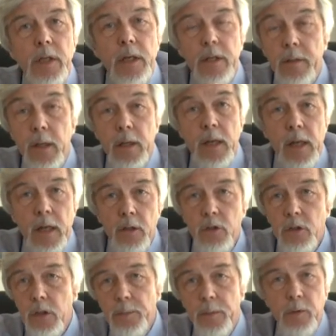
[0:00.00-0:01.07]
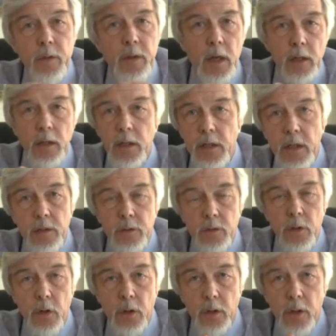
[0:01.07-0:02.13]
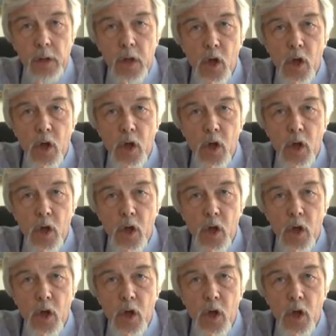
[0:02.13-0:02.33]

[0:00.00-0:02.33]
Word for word: year in the relationship between Hungary and CERN,